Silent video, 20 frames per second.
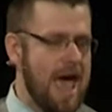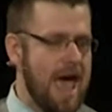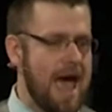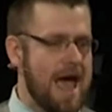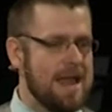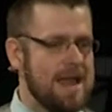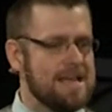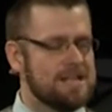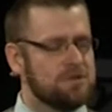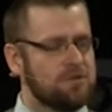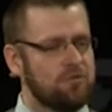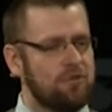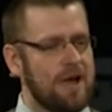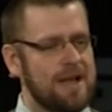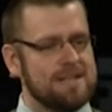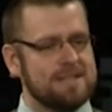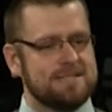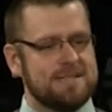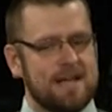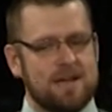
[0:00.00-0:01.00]
And his
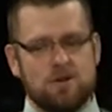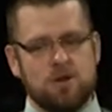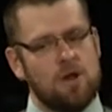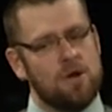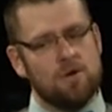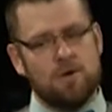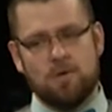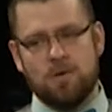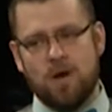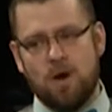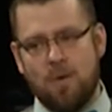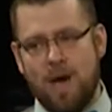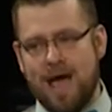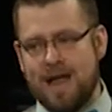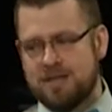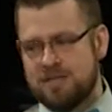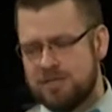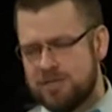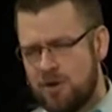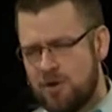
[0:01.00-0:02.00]
friend said, no, no, no.
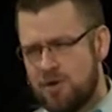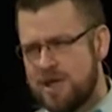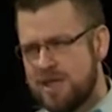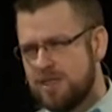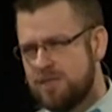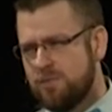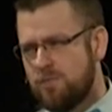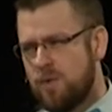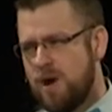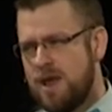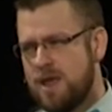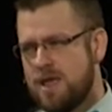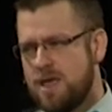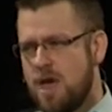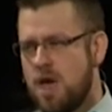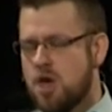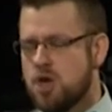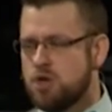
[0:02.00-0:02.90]
At 33,